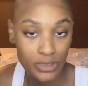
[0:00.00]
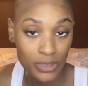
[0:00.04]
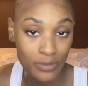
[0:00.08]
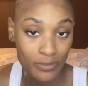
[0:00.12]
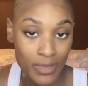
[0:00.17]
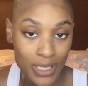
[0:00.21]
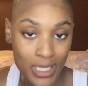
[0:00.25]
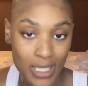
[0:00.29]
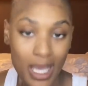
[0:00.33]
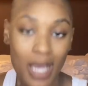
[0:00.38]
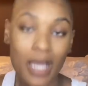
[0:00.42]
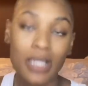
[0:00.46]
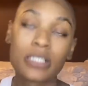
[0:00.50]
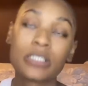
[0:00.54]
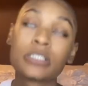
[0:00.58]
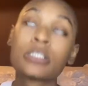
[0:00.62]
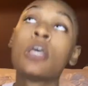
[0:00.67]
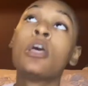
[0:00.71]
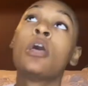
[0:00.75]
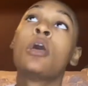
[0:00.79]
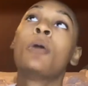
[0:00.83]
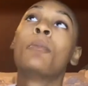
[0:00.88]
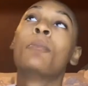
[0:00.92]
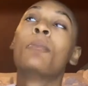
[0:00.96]
to be honest.
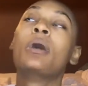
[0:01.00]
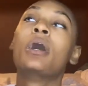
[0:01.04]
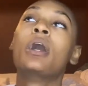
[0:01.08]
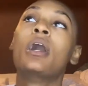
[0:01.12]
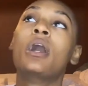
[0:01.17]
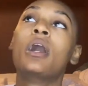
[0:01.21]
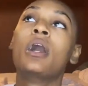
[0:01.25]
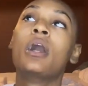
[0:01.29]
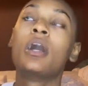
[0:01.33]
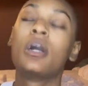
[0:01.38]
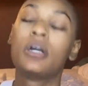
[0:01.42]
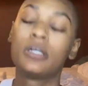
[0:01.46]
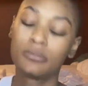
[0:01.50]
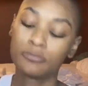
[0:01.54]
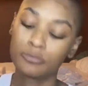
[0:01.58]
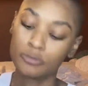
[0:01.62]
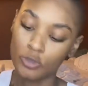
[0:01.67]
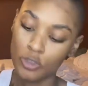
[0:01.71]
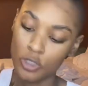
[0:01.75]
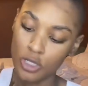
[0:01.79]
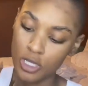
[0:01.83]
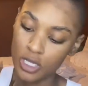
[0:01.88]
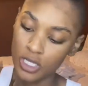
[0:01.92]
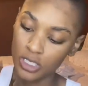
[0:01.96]
But
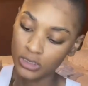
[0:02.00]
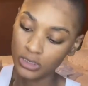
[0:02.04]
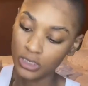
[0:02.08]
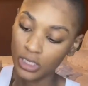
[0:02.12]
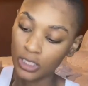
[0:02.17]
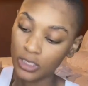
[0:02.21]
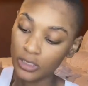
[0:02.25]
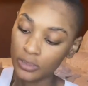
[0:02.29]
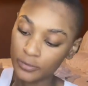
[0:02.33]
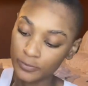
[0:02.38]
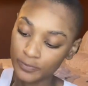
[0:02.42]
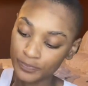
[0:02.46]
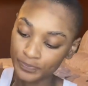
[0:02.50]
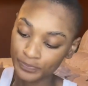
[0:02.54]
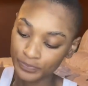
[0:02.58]
no though.